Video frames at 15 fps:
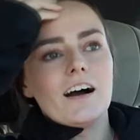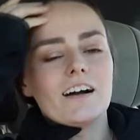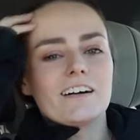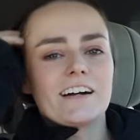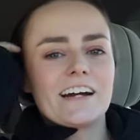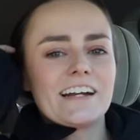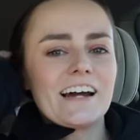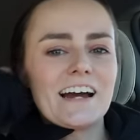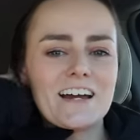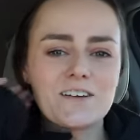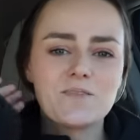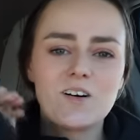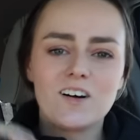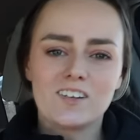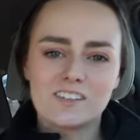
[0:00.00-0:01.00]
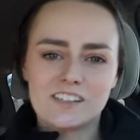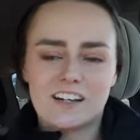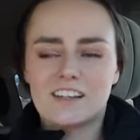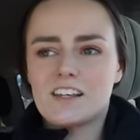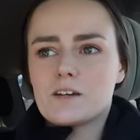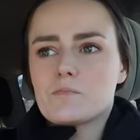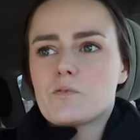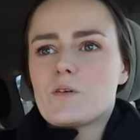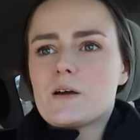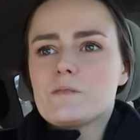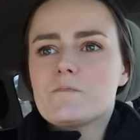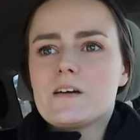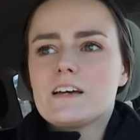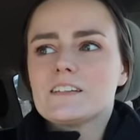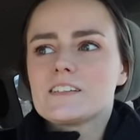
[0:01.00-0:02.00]
All right, I am all done the
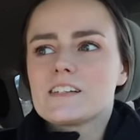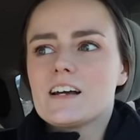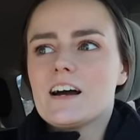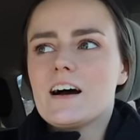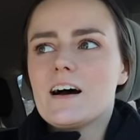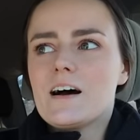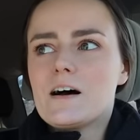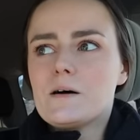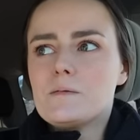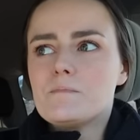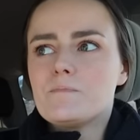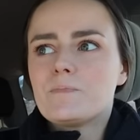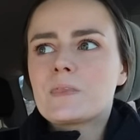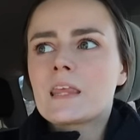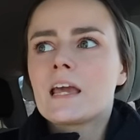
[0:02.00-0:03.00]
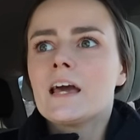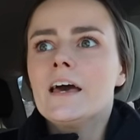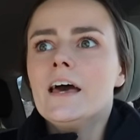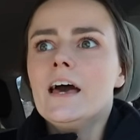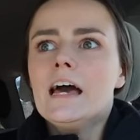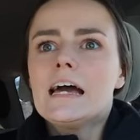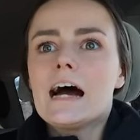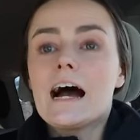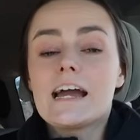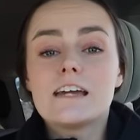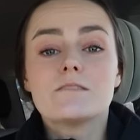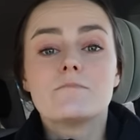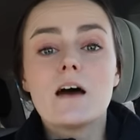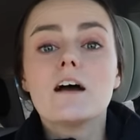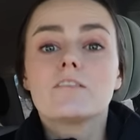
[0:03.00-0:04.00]
appointment. Um, I
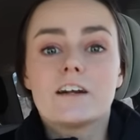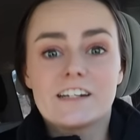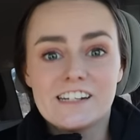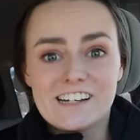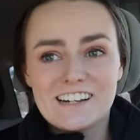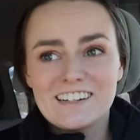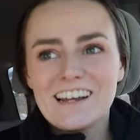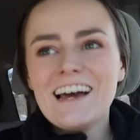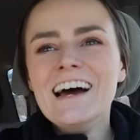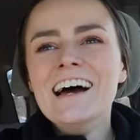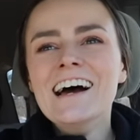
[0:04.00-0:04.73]
am not ready yet.